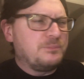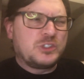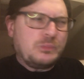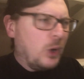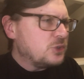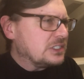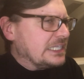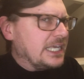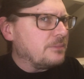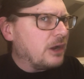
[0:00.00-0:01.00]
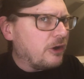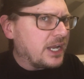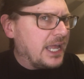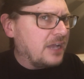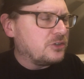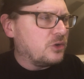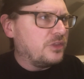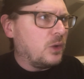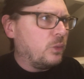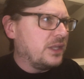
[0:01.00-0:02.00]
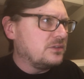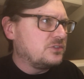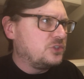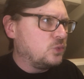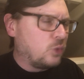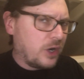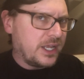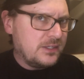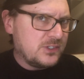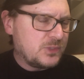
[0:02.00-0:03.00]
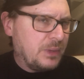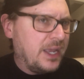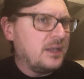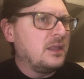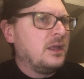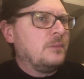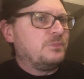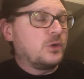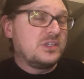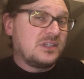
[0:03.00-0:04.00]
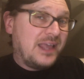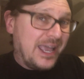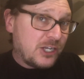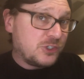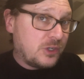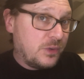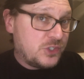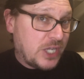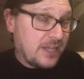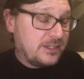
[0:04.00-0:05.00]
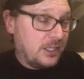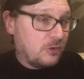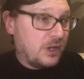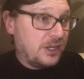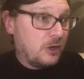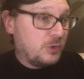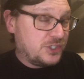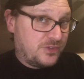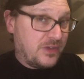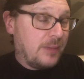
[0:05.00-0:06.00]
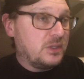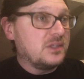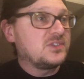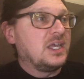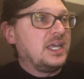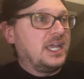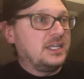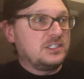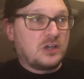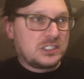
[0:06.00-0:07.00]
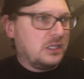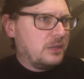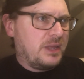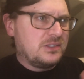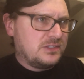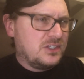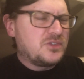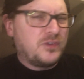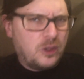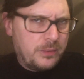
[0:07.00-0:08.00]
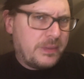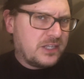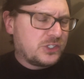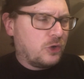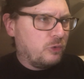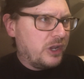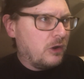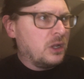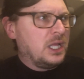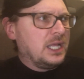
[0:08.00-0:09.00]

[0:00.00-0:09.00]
Supposedly an American actor that went to work in Spain. There is an extra with Jack Taylor on here, which is fabulous. And he talks a lot about this film and about his career